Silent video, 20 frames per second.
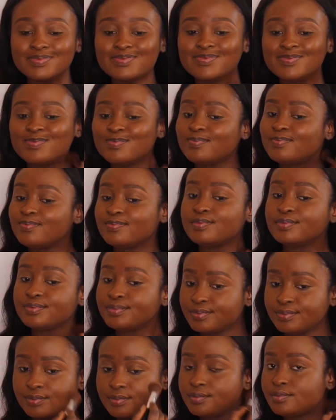ensure that
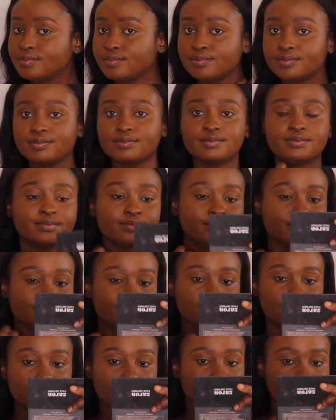everything is
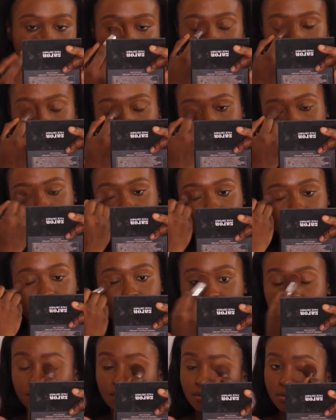looking the same. I
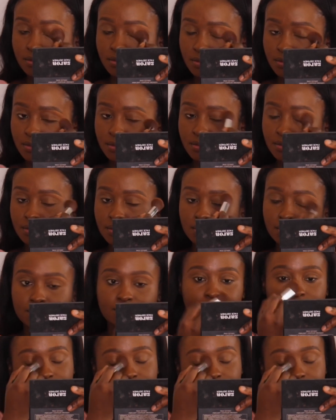don't have a different face